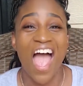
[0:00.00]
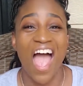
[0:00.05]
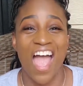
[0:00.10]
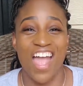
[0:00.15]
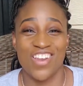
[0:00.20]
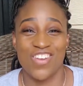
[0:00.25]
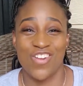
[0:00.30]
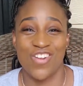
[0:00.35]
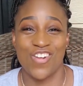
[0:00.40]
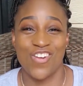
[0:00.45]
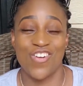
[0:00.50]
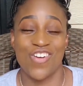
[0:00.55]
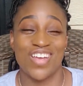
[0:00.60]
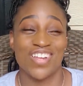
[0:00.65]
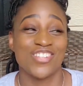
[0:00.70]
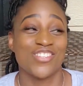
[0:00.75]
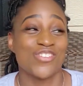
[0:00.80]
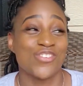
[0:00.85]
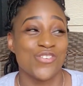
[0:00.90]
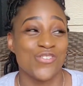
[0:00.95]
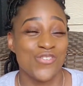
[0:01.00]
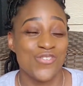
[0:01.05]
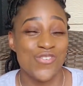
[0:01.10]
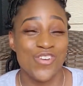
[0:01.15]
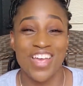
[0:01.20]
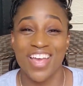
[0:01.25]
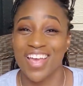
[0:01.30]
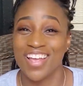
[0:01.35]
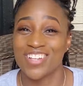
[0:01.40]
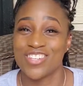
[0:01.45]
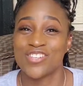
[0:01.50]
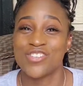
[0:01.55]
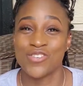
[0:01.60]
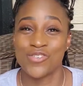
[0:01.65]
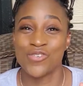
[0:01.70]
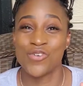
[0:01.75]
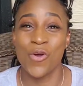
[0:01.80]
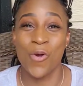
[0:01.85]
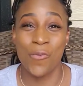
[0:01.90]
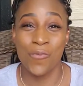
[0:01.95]
And you're going to get
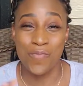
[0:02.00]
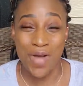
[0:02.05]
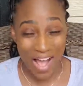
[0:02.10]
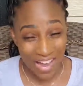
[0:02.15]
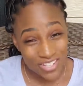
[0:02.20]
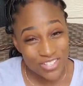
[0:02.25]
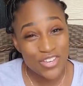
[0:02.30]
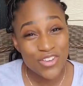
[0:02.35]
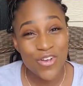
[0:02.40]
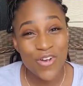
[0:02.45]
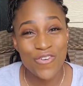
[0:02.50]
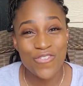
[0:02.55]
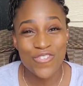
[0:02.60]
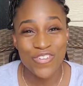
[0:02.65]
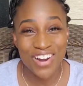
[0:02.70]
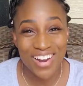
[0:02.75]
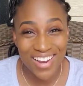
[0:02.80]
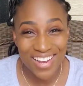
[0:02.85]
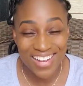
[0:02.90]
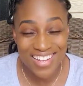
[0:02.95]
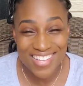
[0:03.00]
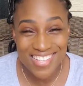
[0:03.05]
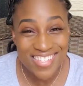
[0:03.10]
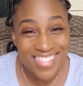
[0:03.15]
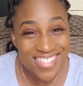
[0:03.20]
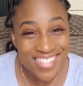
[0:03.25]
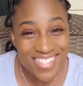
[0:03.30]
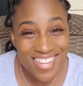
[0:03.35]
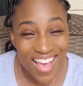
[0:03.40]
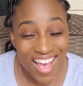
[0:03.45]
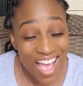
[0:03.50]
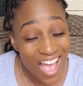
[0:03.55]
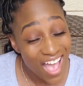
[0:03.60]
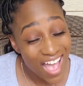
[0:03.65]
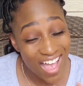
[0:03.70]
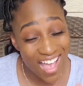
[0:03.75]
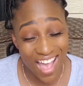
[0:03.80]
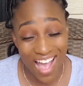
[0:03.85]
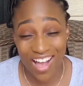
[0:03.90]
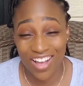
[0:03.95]
to go back to your friends
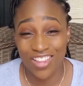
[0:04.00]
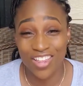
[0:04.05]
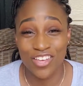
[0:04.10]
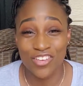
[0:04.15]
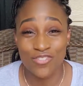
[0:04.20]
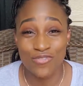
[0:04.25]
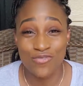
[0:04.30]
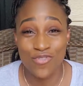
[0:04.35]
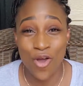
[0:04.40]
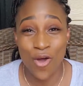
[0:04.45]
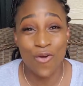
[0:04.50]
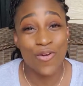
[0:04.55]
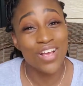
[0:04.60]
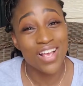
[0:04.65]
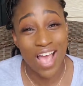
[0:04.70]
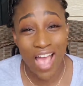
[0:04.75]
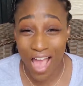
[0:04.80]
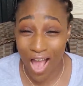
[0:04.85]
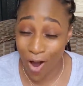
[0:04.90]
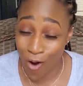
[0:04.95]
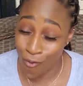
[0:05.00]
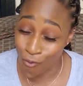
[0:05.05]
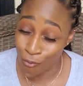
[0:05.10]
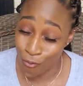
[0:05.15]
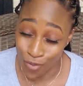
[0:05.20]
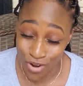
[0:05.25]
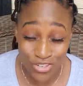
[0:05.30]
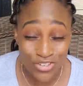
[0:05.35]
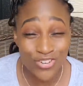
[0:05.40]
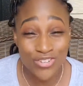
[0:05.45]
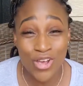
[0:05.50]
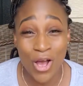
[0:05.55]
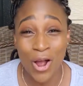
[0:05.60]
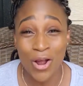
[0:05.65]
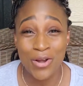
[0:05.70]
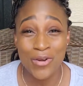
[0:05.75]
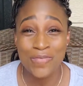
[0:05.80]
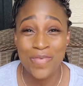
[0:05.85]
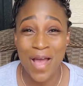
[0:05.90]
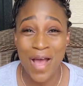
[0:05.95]
and act like you know what you're
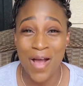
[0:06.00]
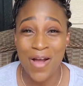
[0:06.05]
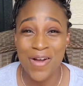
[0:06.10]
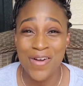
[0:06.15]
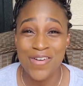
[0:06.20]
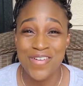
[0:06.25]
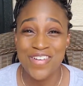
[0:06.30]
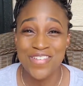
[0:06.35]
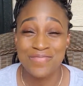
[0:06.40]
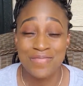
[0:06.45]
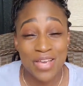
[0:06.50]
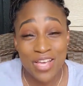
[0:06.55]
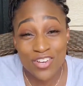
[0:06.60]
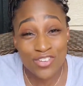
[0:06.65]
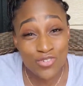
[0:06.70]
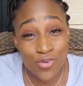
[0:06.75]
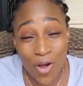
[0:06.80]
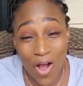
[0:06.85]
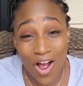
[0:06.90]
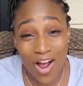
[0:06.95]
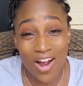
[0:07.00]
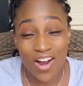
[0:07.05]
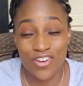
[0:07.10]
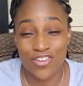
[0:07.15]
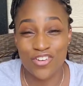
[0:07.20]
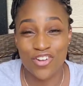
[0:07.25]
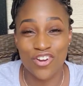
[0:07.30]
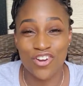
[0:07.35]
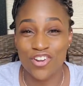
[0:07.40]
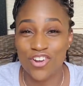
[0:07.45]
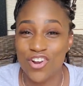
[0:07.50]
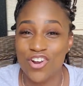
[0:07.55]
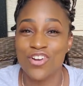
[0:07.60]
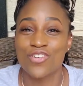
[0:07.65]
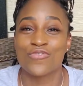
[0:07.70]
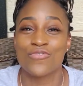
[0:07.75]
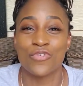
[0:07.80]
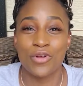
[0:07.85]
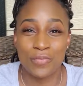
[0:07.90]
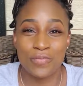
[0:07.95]
talking about, because you are. You're going to learn
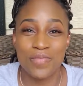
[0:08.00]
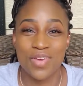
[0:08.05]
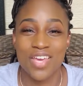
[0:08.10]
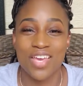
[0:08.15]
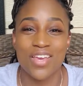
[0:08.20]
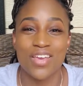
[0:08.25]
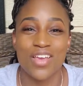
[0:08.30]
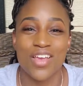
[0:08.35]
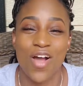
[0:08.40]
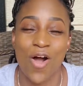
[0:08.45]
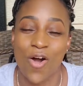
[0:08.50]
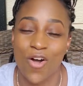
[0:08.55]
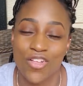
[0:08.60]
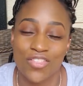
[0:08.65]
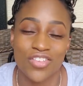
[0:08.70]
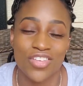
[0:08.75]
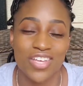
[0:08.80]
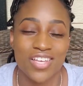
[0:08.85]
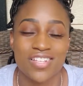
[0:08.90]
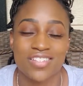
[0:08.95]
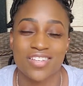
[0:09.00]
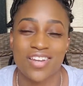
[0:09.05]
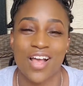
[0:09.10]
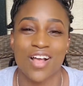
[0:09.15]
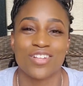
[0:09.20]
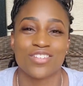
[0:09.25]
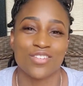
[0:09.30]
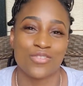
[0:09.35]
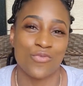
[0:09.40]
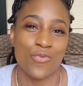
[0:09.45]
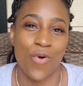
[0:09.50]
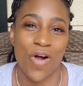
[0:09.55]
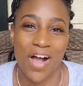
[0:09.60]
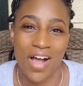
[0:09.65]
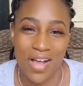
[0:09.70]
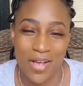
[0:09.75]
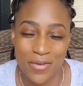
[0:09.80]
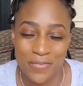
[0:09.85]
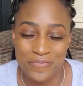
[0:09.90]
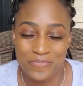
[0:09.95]
from me all the ins and outs of
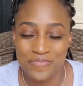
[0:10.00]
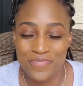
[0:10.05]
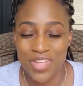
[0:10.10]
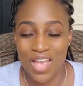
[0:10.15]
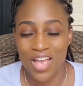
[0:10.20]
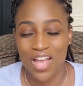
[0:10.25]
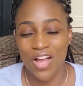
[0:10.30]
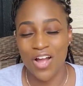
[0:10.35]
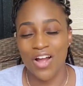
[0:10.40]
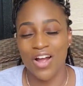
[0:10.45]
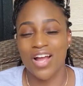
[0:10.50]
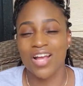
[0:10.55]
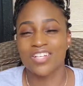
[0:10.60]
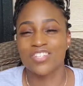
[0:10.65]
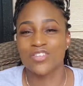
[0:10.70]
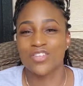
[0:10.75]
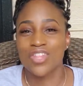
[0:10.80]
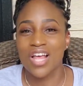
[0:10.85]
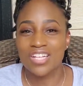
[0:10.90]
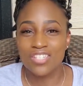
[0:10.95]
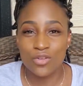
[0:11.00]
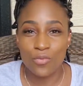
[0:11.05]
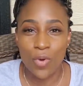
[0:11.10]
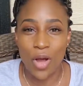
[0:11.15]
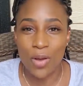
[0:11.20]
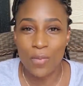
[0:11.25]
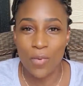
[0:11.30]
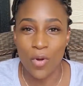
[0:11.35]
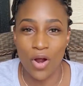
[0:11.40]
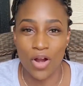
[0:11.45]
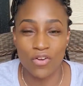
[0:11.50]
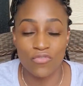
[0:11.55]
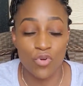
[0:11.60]
wine. All right, so that's the wine part.